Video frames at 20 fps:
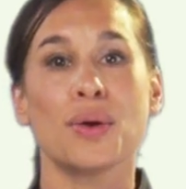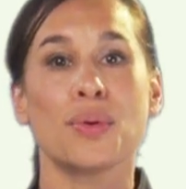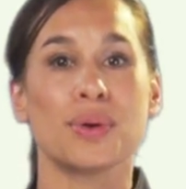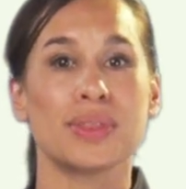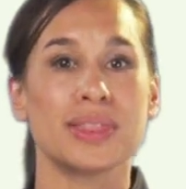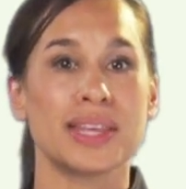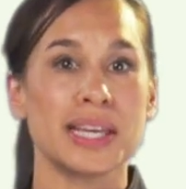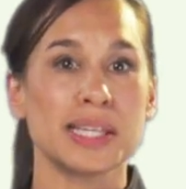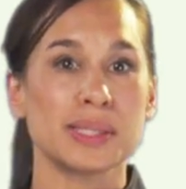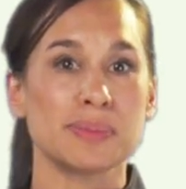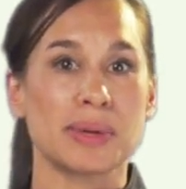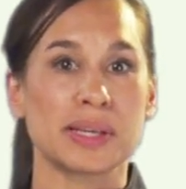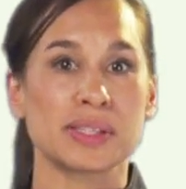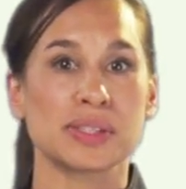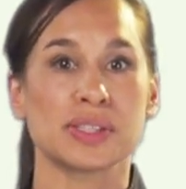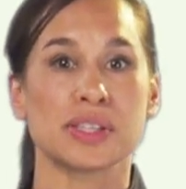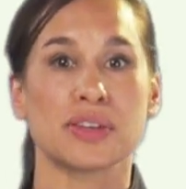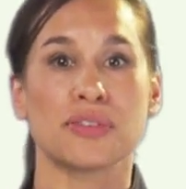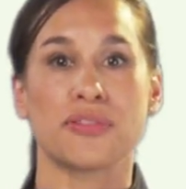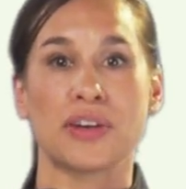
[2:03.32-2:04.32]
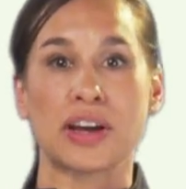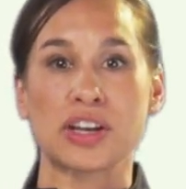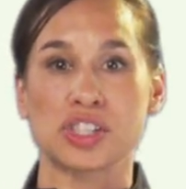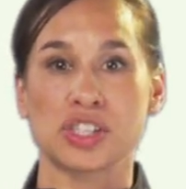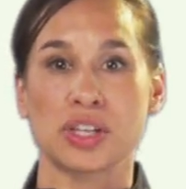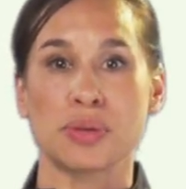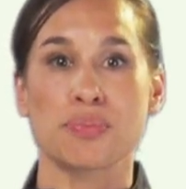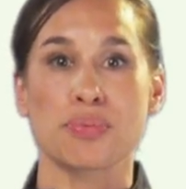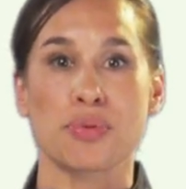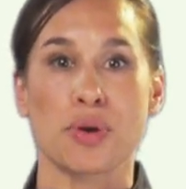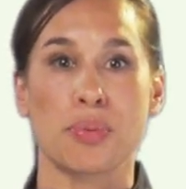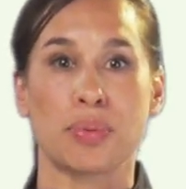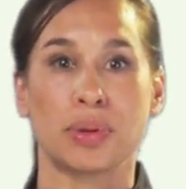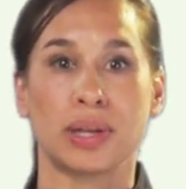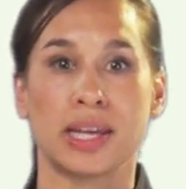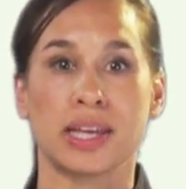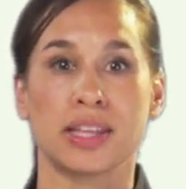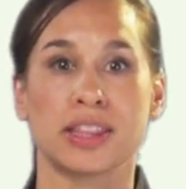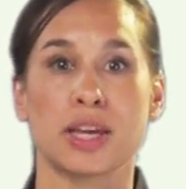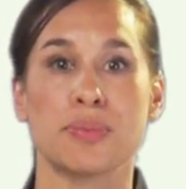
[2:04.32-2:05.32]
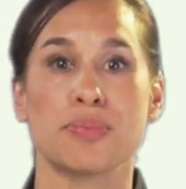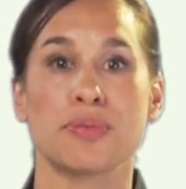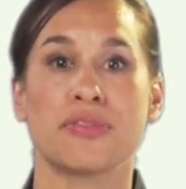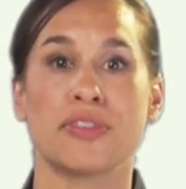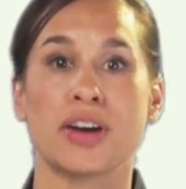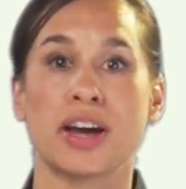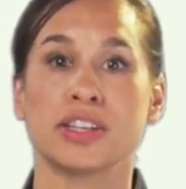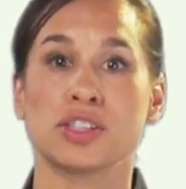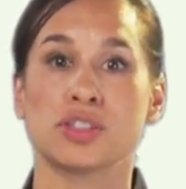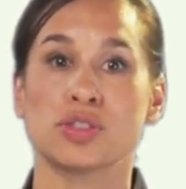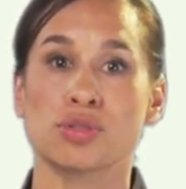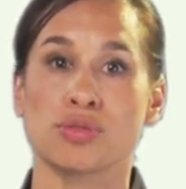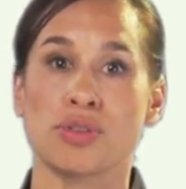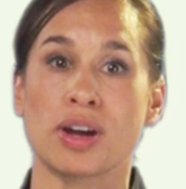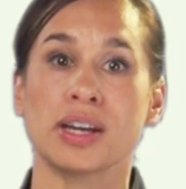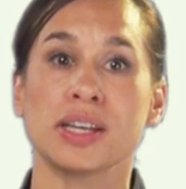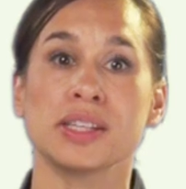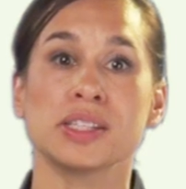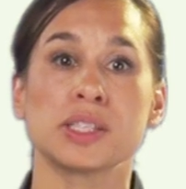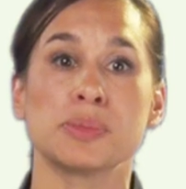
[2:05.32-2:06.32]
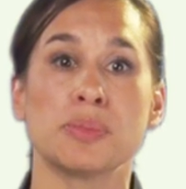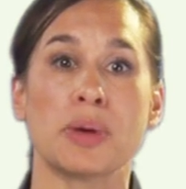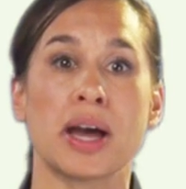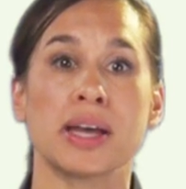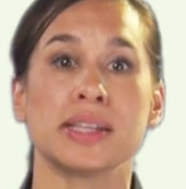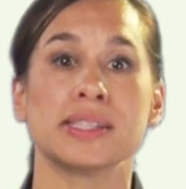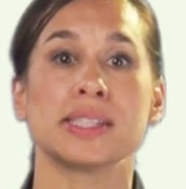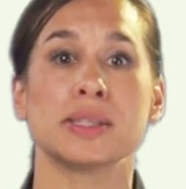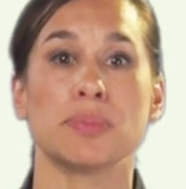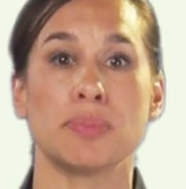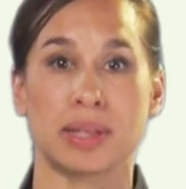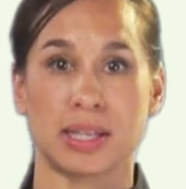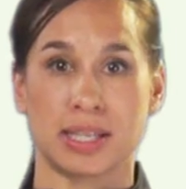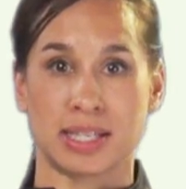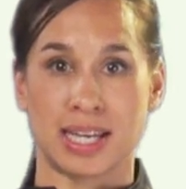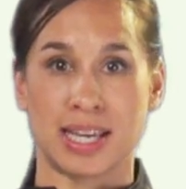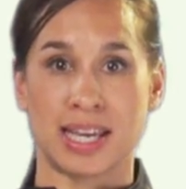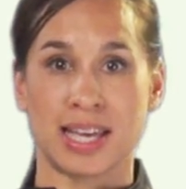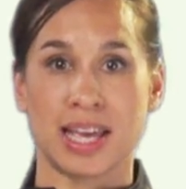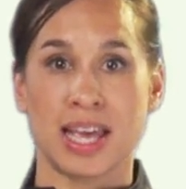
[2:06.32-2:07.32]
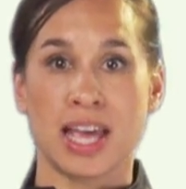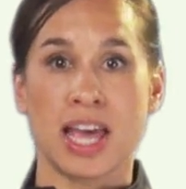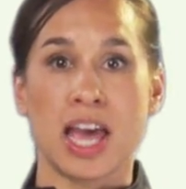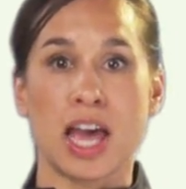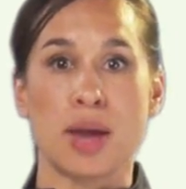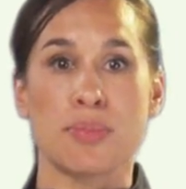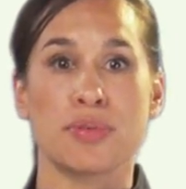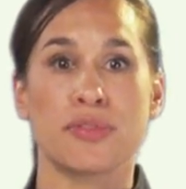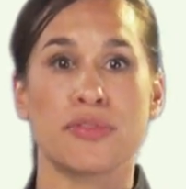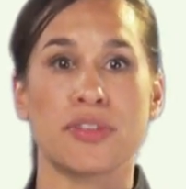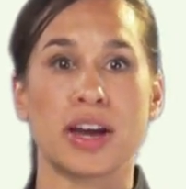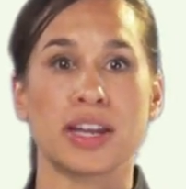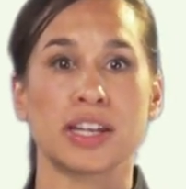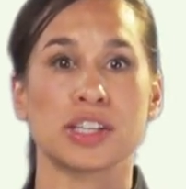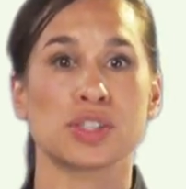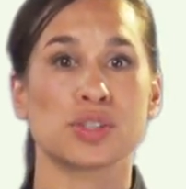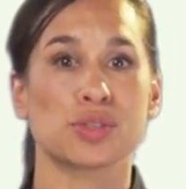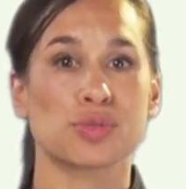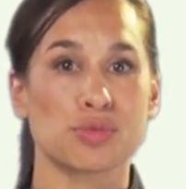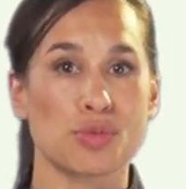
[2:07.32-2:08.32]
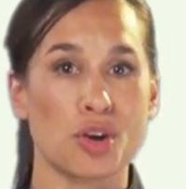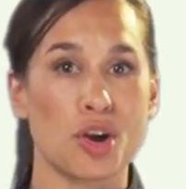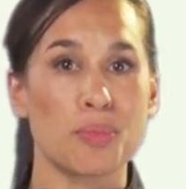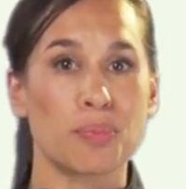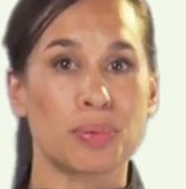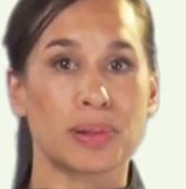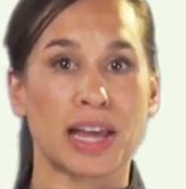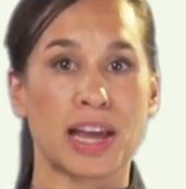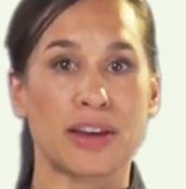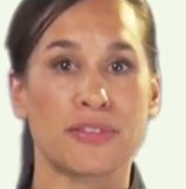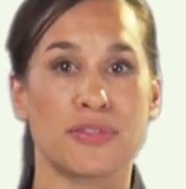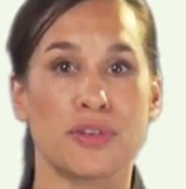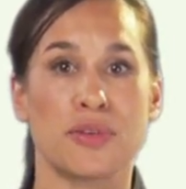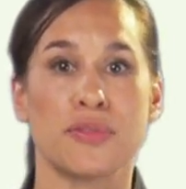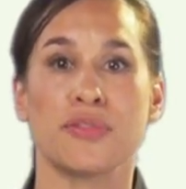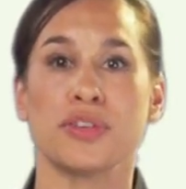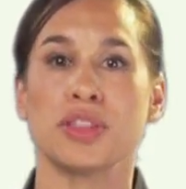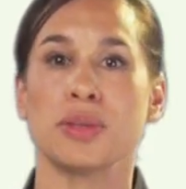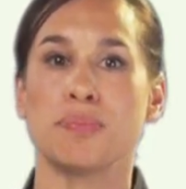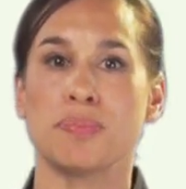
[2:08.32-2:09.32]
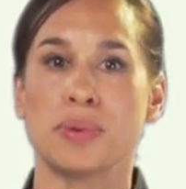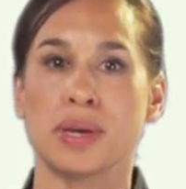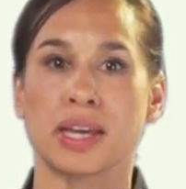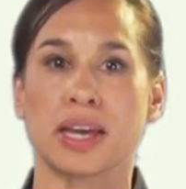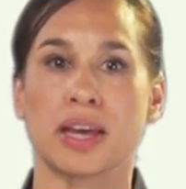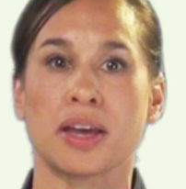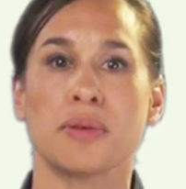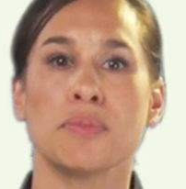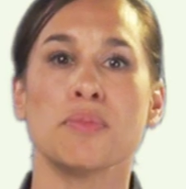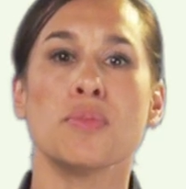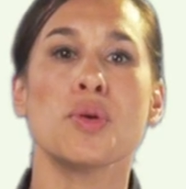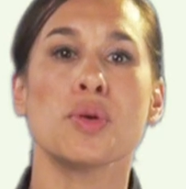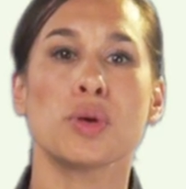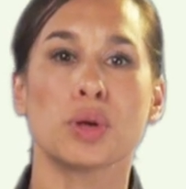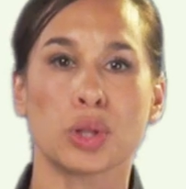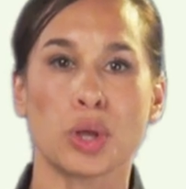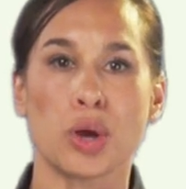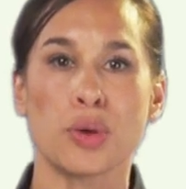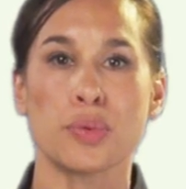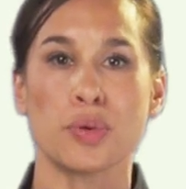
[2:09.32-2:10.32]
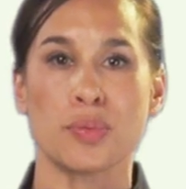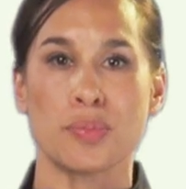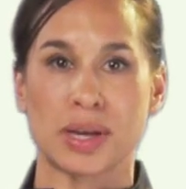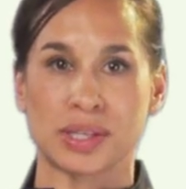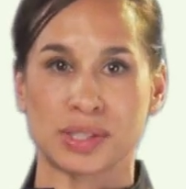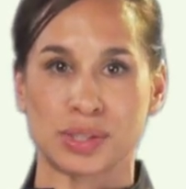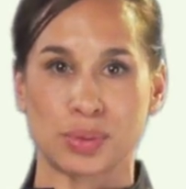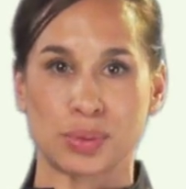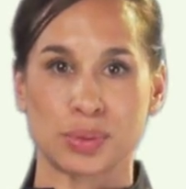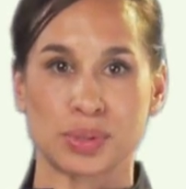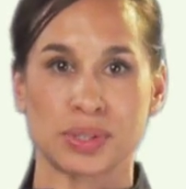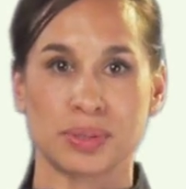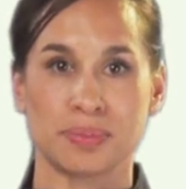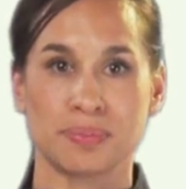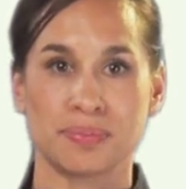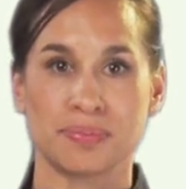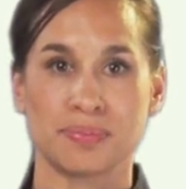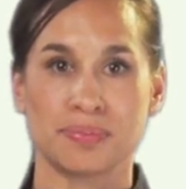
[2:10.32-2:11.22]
When these muscles are functioning properly, they provide trunk and spine stability and provide a strong platform for the bigger, more global muscles.